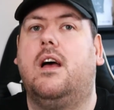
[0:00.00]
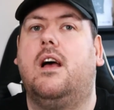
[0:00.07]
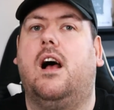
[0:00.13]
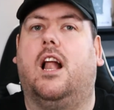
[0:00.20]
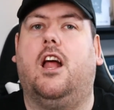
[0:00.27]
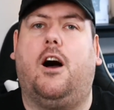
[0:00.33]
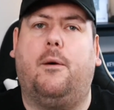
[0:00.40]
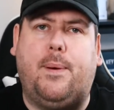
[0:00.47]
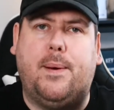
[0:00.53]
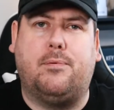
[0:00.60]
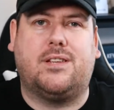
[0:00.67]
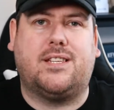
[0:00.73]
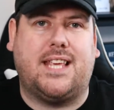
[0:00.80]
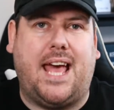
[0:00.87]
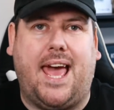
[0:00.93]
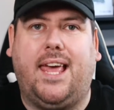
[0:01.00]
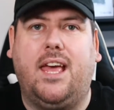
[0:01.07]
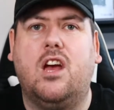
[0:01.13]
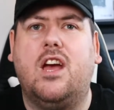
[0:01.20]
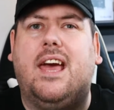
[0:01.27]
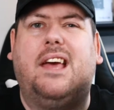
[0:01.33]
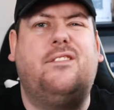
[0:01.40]
A lot of people say,
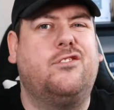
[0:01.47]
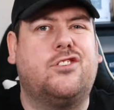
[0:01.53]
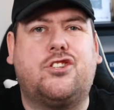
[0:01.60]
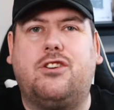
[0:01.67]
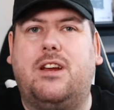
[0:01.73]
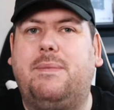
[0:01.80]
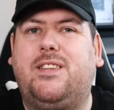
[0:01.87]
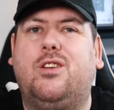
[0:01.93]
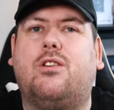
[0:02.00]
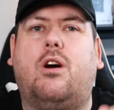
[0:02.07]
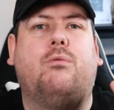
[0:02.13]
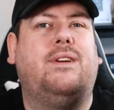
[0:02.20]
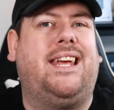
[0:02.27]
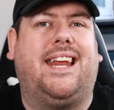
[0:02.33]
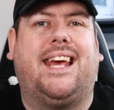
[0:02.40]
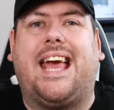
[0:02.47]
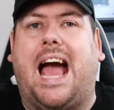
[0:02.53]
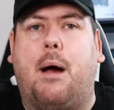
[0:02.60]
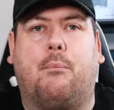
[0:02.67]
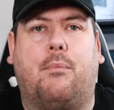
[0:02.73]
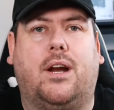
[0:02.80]
if you're streaming, you don't need a camera.